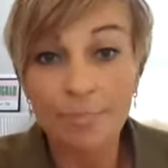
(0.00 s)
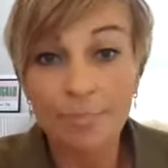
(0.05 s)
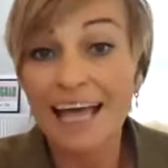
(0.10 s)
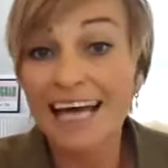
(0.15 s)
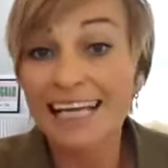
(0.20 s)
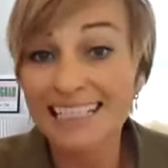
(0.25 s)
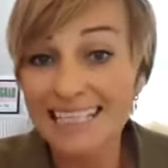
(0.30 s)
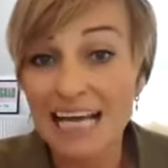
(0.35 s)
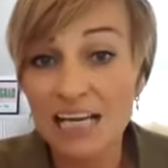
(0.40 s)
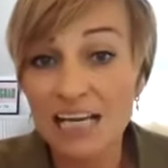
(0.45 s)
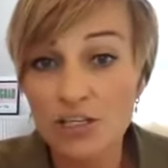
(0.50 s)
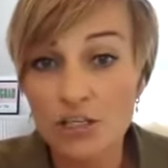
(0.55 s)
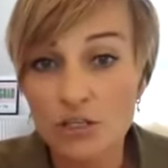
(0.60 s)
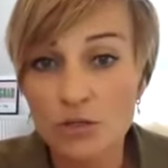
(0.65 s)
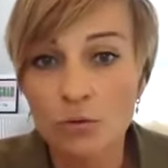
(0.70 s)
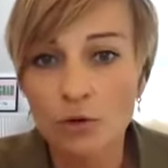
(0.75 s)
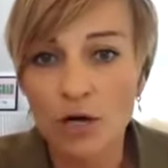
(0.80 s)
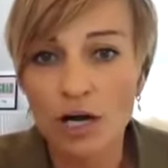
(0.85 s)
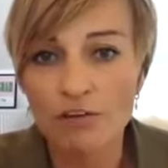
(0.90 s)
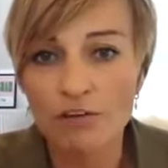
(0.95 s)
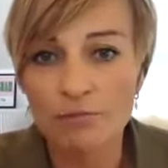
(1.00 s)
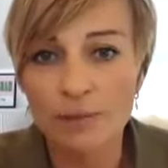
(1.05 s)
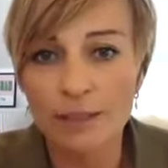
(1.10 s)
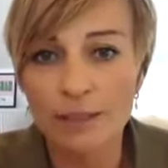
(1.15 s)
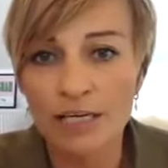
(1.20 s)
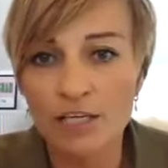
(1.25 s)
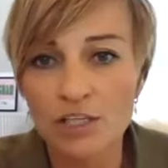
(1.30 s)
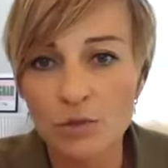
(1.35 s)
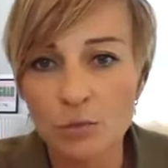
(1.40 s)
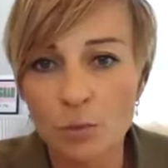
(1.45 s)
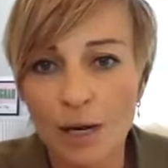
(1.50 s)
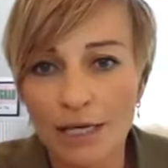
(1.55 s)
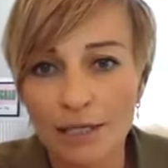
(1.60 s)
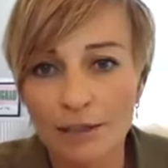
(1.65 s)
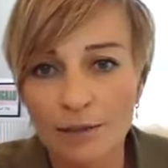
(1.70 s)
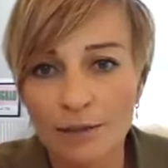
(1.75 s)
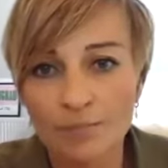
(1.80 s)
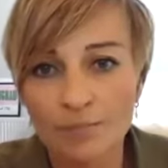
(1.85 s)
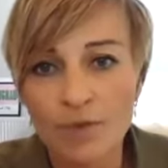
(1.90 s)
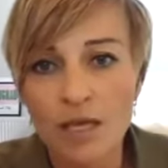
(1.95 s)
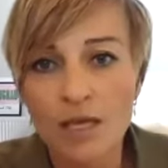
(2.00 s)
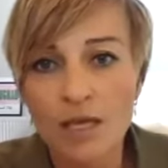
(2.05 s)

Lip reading: and national government as well,